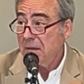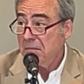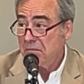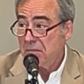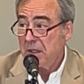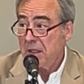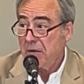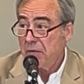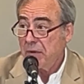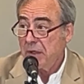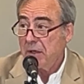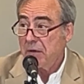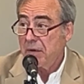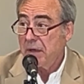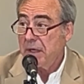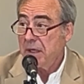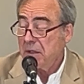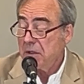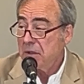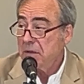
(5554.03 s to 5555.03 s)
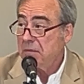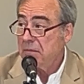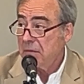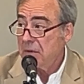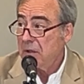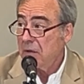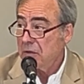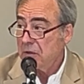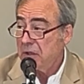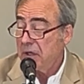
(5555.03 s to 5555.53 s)
They rearrange
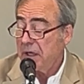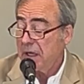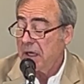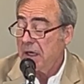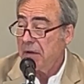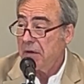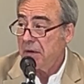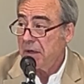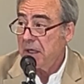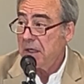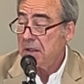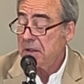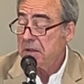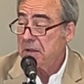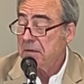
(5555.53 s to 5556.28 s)
closer together, yes.